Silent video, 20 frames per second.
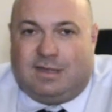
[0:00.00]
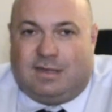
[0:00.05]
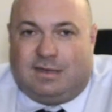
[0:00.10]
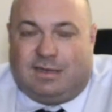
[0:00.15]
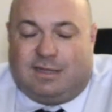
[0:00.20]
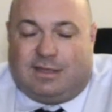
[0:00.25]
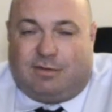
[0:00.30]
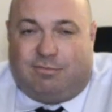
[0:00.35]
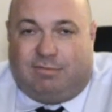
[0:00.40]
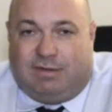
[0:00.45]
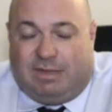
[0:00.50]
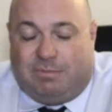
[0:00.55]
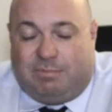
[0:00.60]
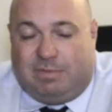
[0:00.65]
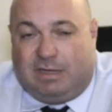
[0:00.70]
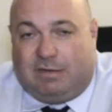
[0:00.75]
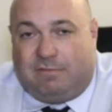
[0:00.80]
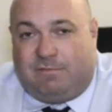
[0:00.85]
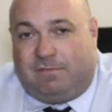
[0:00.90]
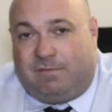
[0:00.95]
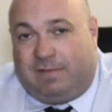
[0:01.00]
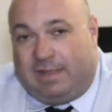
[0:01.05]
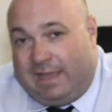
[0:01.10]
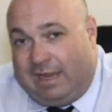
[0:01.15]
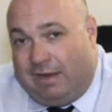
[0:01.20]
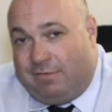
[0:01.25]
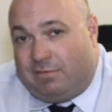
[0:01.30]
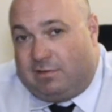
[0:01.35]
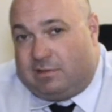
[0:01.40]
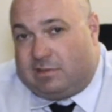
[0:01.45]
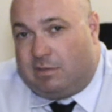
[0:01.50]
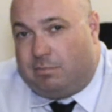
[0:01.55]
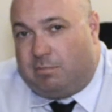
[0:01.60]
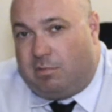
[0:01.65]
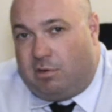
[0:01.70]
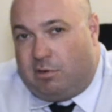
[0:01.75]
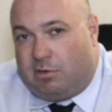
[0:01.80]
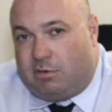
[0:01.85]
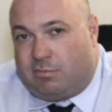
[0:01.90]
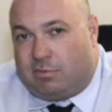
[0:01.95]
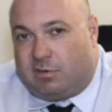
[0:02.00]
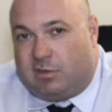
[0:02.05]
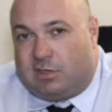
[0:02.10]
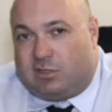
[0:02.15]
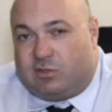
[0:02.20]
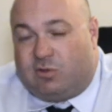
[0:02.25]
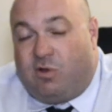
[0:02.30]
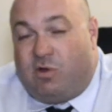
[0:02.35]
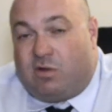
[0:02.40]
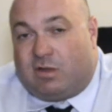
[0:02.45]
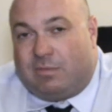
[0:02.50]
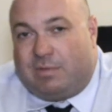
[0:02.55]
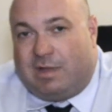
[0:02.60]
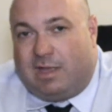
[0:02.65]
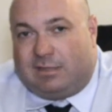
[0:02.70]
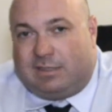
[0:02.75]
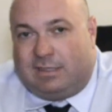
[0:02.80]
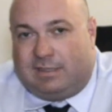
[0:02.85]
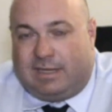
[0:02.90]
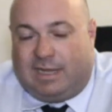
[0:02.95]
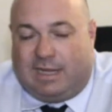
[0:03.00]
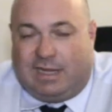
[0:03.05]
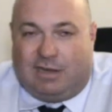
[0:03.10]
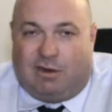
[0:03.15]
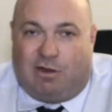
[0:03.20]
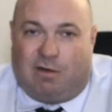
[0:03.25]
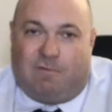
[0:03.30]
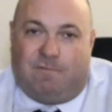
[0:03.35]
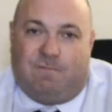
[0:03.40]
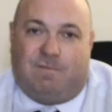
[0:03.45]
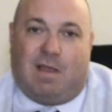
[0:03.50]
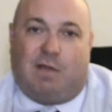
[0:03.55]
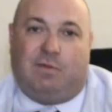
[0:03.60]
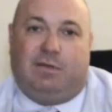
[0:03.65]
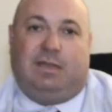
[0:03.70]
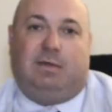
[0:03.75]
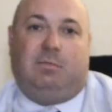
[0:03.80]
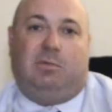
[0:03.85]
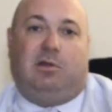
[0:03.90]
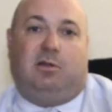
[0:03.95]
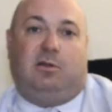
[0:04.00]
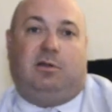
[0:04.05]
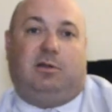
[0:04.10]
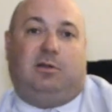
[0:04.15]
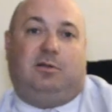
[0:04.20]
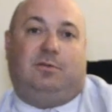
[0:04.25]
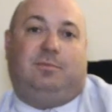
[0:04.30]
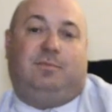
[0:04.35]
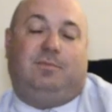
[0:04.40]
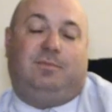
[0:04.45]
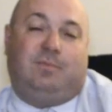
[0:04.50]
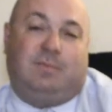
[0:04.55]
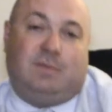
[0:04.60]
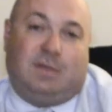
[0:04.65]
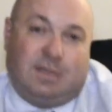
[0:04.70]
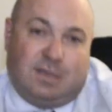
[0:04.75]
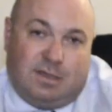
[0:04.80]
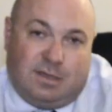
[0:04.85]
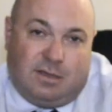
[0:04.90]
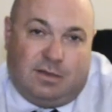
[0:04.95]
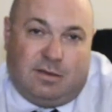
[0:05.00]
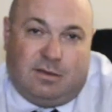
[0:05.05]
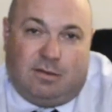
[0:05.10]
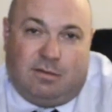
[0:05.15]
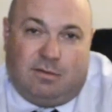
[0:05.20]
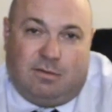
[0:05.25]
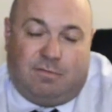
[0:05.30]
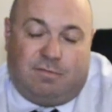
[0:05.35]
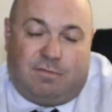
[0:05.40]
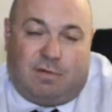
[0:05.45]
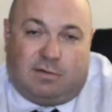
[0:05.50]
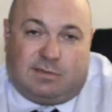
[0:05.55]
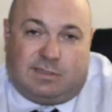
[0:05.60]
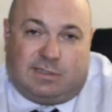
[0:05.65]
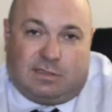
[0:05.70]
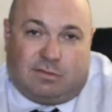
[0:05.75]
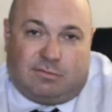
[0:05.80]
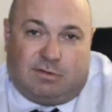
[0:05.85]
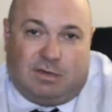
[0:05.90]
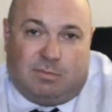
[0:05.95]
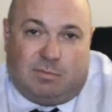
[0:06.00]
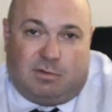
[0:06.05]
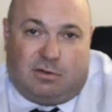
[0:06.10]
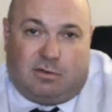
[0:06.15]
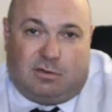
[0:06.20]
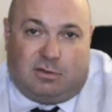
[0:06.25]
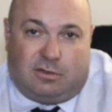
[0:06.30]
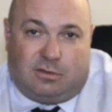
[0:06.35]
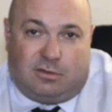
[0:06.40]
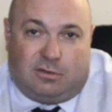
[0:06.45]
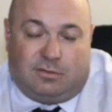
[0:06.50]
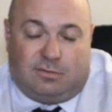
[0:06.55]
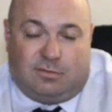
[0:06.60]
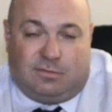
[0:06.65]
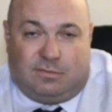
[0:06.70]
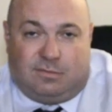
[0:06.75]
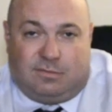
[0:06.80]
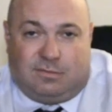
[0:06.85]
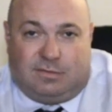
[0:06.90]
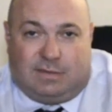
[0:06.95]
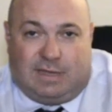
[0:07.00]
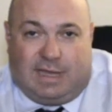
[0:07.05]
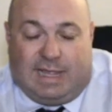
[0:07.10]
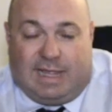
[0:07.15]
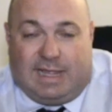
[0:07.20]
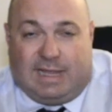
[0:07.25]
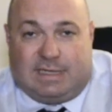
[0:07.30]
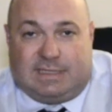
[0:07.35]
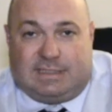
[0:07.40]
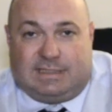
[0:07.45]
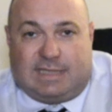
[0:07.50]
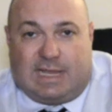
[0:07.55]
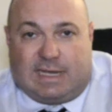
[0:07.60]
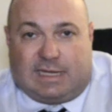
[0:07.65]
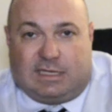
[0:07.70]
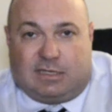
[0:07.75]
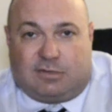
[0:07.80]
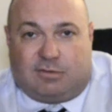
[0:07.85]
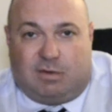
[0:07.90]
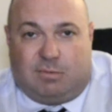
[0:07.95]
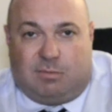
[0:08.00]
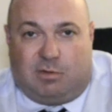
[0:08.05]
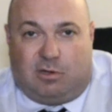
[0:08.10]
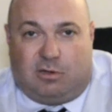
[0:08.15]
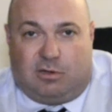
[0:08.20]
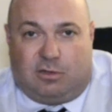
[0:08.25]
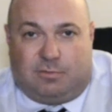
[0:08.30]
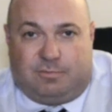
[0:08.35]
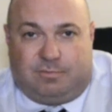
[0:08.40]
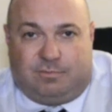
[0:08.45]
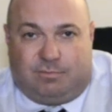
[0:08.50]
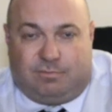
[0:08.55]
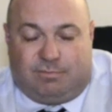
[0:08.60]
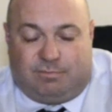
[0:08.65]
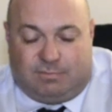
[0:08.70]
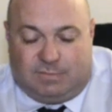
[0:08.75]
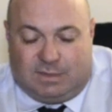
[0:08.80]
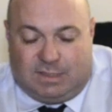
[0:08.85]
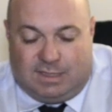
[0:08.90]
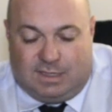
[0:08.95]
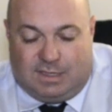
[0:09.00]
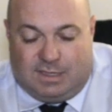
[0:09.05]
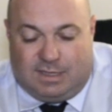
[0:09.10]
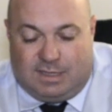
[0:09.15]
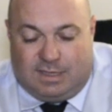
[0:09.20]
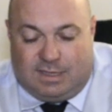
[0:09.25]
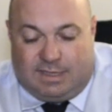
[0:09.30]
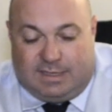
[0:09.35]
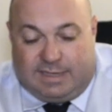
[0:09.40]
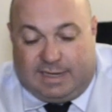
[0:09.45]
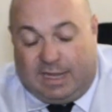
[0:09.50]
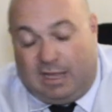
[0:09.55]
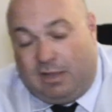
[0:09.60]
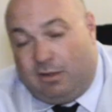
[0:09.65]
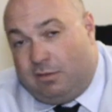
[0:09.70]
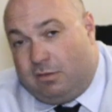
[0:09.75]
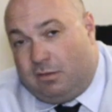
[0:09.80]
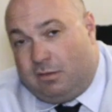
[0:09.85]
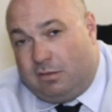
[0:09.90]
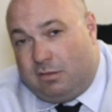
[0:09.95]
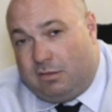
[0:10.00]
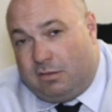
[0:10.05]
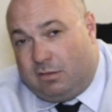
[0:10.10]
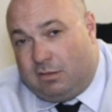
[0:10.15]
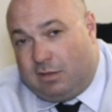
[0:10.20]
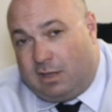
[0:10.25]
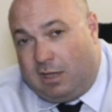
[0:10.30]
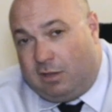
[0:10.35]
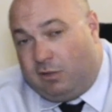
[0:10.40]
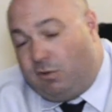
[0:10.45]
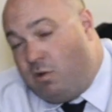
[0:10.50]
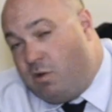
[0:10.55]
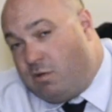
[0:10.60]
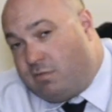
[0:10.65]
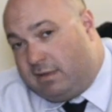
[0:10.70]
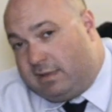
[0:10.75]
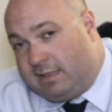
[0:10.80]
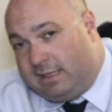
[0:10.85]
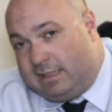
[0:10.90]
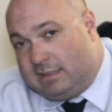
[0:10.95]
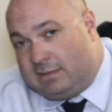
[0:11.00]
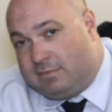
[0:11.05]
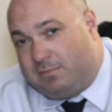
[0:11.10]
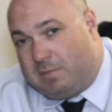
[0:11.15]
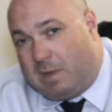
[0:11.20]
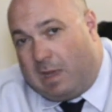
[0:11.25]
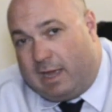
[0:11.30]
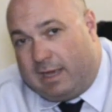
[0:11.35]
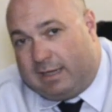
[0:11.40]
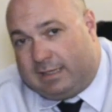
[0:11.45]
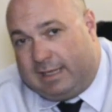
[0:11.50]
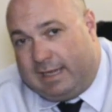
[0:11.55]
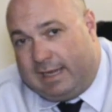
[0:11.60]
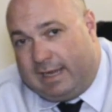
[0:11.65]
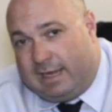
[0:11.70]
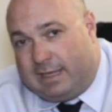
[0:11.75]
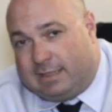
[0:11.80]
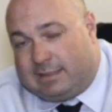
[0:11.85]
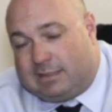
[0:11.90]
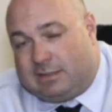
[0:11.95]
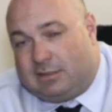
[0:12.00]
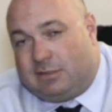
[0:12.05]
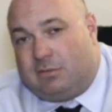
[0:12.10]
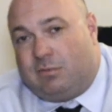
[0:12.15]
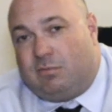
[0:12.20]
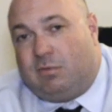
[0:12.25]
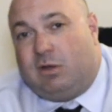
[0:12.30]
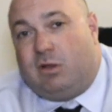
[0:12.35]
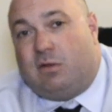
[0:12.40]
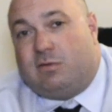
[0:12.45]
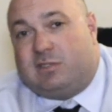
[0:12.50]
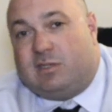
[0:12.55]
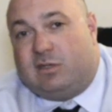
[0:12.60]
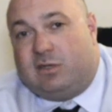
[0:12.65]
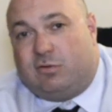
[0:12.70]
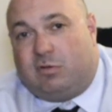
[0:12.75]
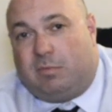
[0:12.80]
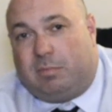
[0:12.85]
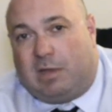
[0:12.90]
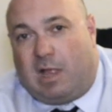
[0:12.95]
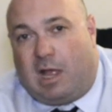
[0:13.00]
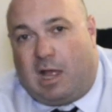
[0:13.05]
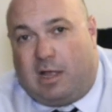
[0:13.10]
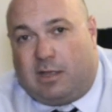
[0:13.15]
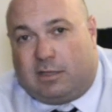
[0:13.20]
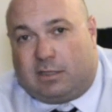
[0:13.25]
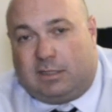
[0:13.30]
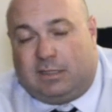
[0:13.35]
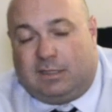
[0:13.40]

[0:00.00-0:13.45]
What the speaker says: The three big flavors of murder we're going to talk about today are felony murder, first-degree murder, and second-degree murder. Now, along with these podcasts, we also do a blog.